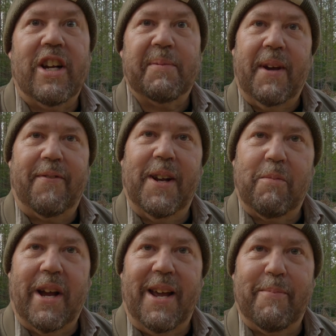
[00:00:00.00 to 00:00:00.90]
my friend
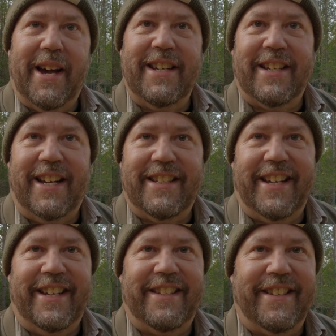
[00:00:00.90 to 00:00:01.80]
Brian Pizon
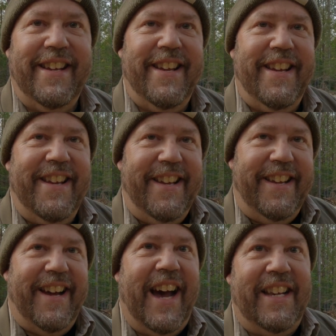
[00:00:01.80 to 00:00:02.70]
says,
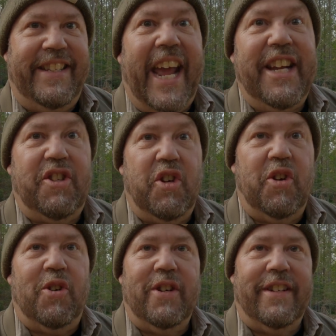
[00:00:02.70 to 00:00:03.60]
on day
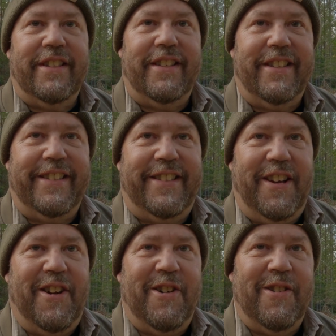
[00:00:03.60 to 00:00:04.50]
2.
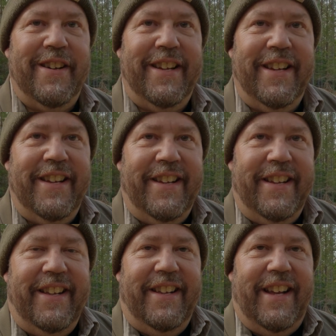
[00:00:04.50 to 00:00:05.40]
So
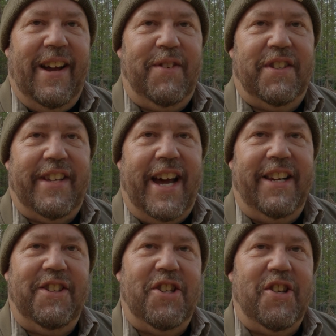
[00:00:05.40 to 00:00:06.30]
I've
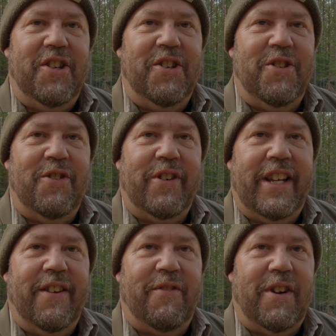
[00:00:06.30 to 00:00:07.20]
decided to
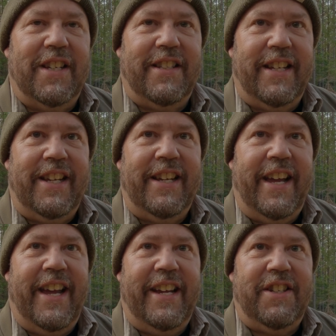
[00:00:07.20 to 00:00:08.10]
give Rusty
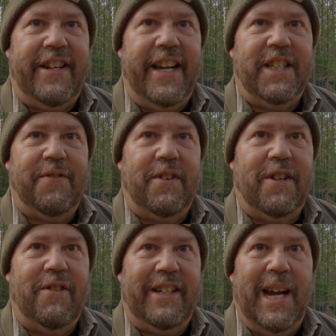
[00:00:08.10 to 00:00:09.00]
a chance
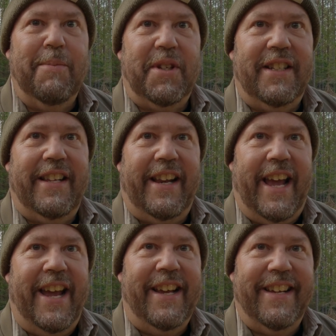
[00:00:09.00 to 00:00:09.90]
for redemption
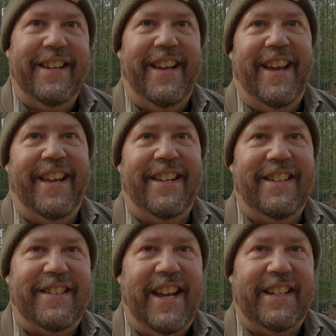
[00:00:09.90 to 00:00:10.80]
today
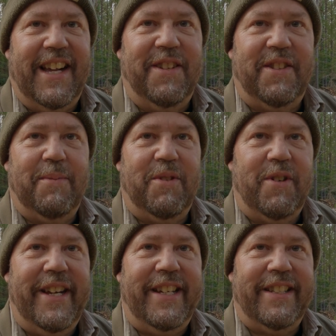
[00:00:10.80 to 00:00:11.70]
and take down some
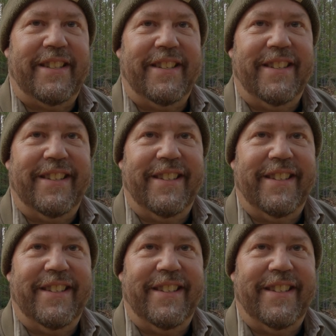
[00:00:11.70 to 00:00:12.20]
trees.